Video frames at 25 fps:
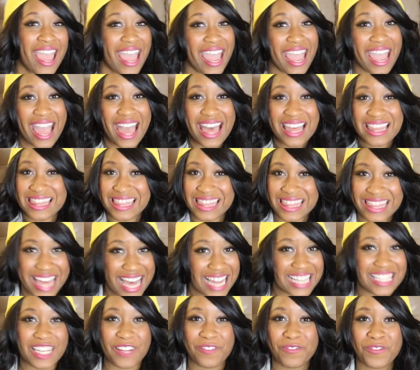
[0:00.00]
And
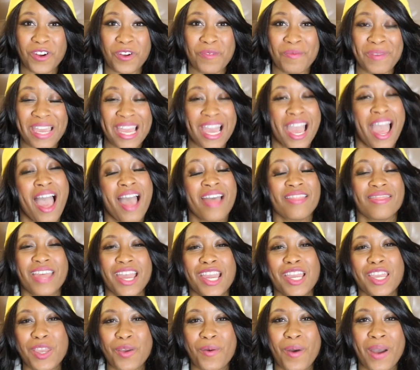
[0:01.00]
that's it for me.
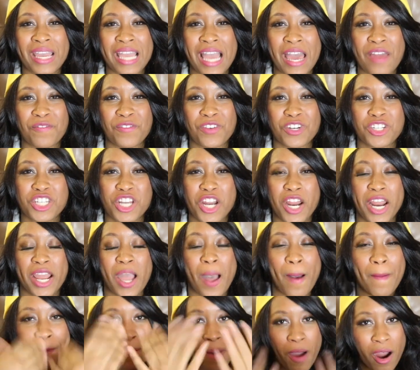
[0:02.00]
Thank you again for
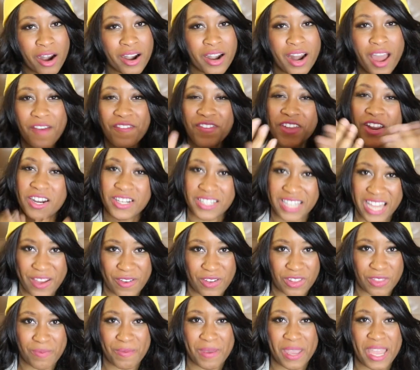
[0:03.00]
sharing a part of your
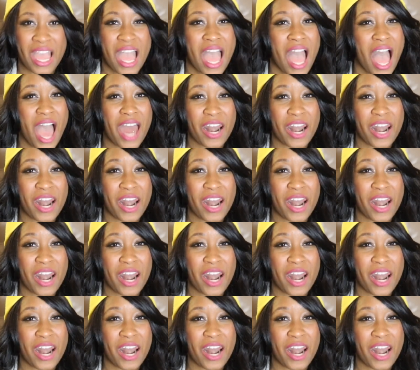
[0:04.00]
day with me,